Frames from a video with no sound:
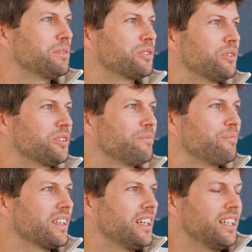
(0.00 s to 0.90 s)
Bitcoin.
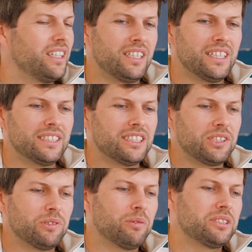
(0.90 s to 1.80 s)
And
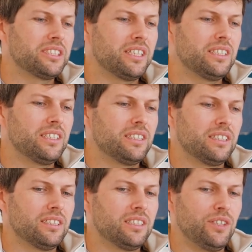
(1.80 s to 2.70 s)
so I would say
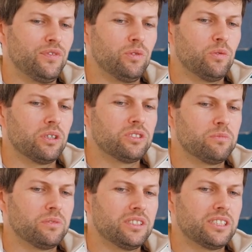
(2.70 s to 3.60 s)
uh, if you want to
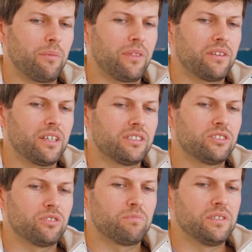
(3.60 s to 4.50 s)
build something that
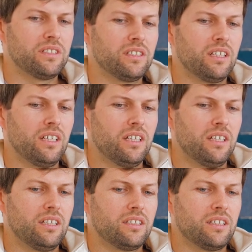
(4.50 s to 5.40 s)
should be,
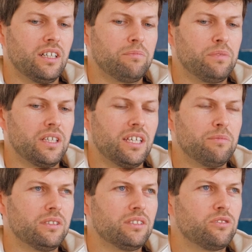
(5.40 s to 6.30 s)
yeah, be
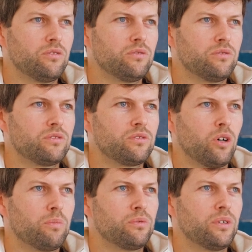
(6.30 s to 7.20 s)
able to, to
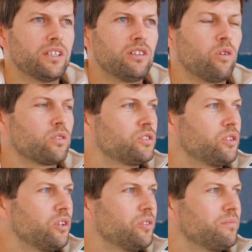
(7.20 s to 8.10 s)
operate long
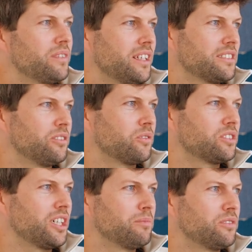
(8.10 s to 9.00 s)
term, that has a long
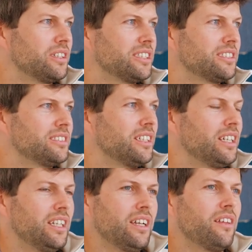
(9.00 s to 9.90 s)
time horizon,
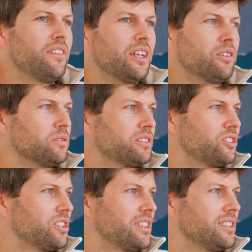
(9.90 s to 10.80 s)
then Gnosis
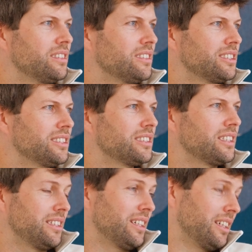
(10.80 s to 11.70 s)
Chain is,
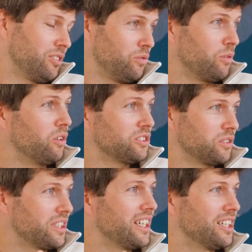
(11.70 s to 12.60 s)
and you also
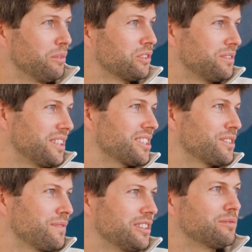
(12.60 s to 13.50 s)
care about transaction
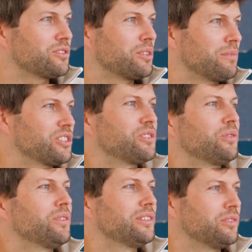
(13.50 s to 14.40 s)
fees, which are much
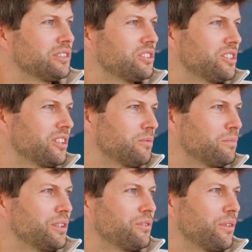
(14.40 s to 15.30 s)
lower on Gnosis Chain
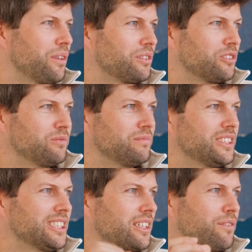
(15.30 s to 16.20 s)
compared to Ethereum.
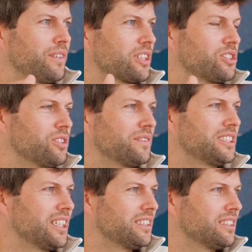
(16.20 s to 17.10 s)
It's like a fraction of a
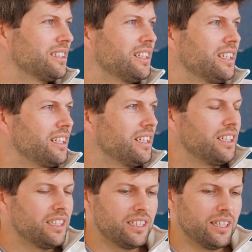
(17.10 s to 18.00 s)
cent.
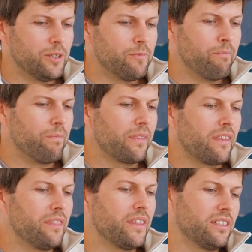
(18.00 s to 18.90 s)
Um,
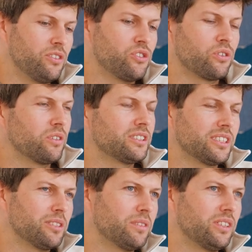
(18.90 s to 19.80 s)
then you should
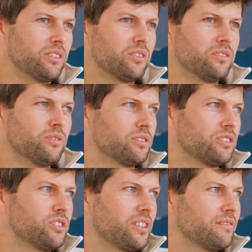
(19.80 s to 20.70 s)
consider building on Gnosis
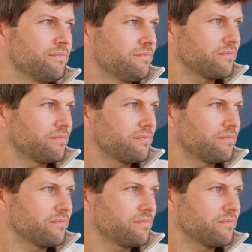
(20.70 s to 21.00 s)
Chain.